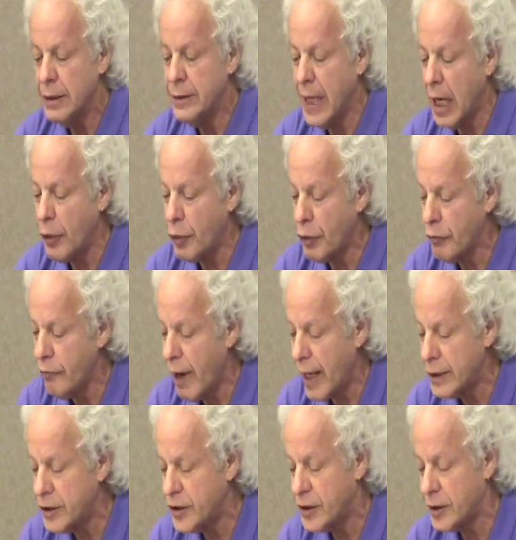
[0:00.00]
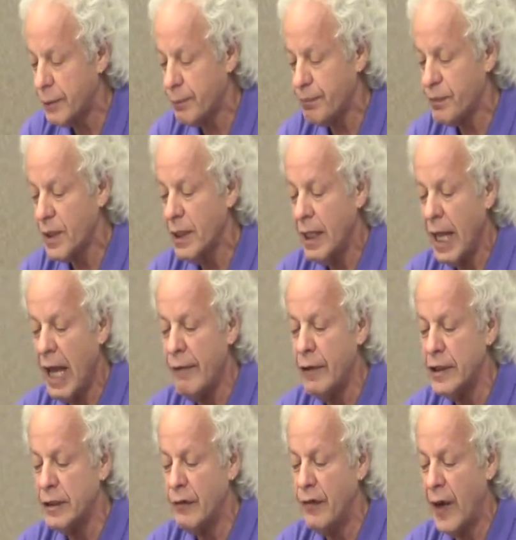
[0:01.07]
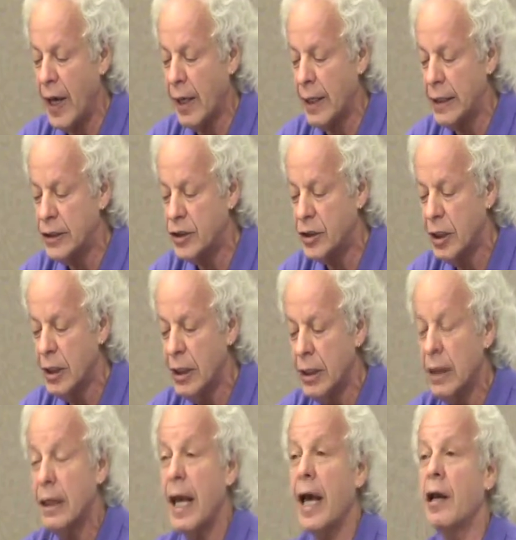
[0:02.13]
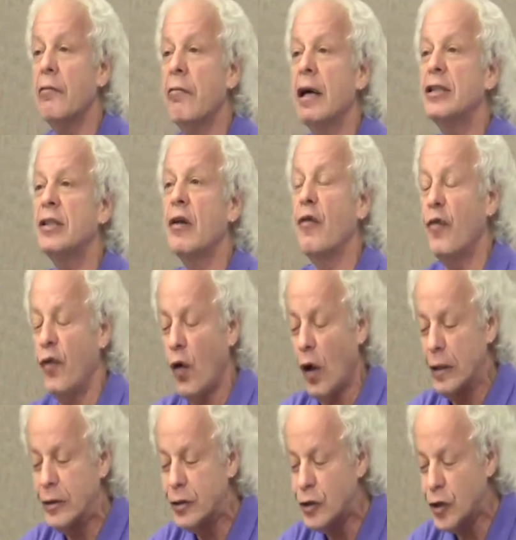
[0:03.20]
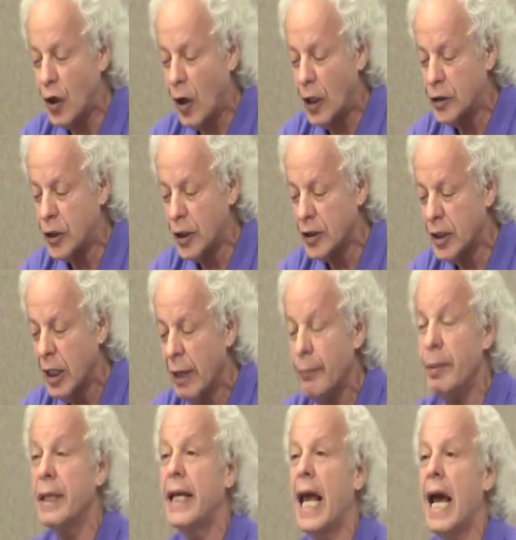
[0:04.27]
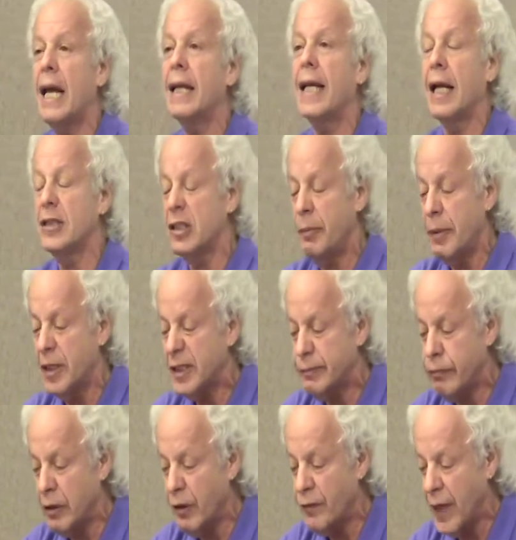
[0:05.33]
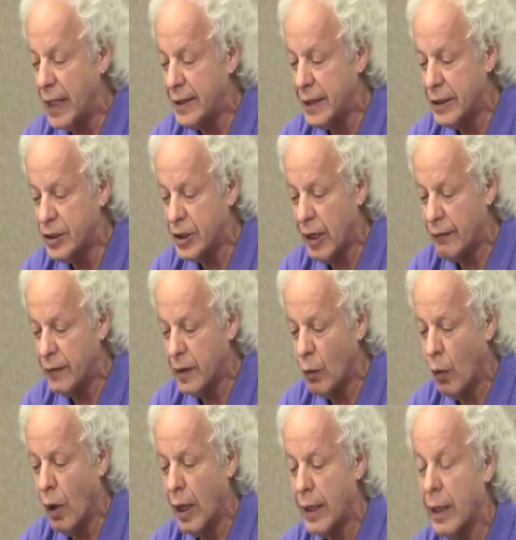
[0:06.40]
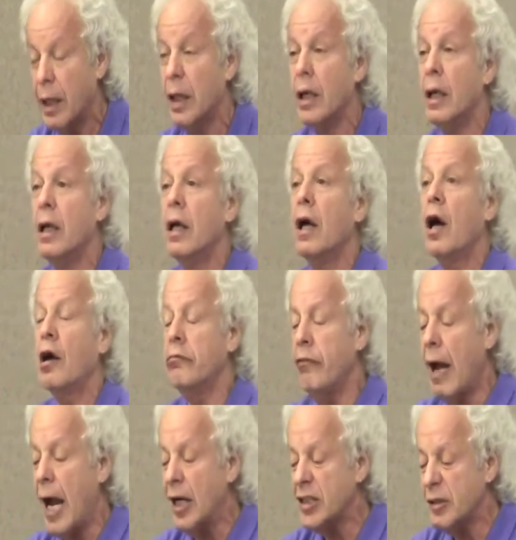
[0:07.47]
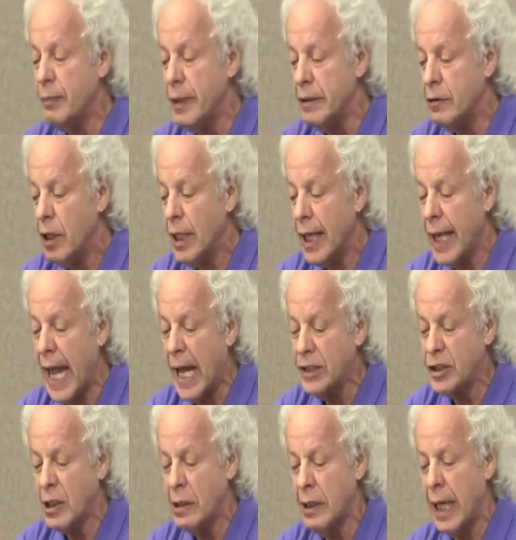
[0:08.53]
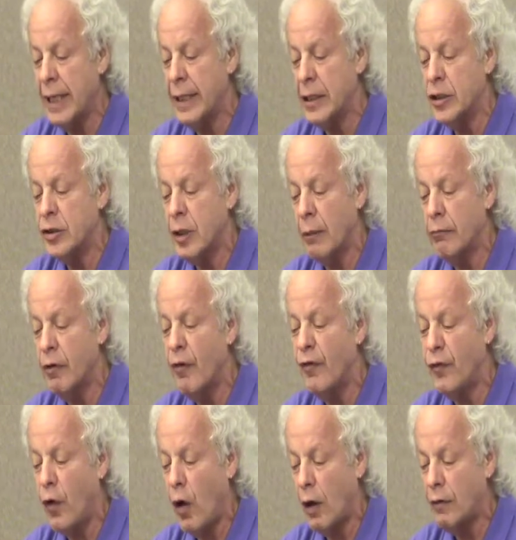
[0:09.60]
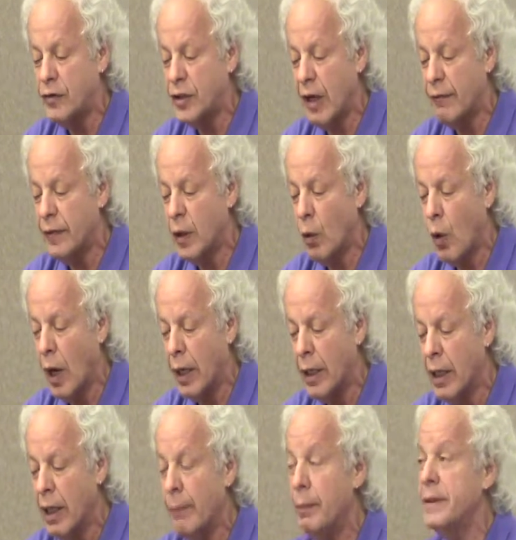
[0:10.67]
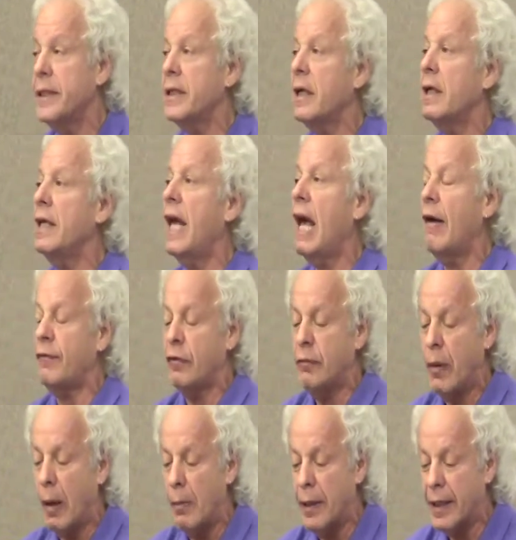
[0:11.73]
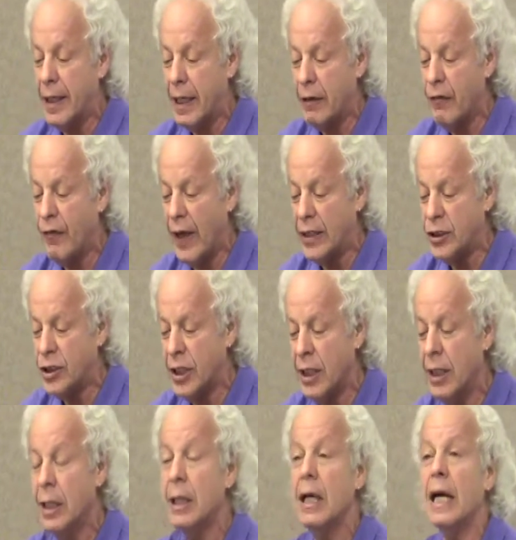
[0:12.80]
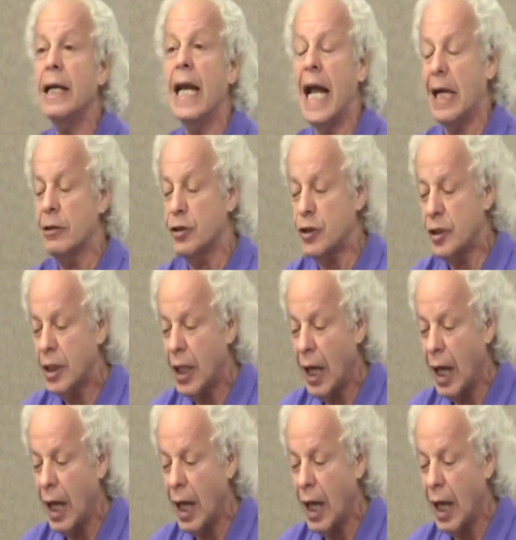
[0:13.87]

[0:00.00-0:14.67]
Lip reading: Death threats, heavy surveillance, and arrests on false charges began against me in the spring of 1971. Harassment escalated in the summer and fall of '71, particularly after the Republican Convention announced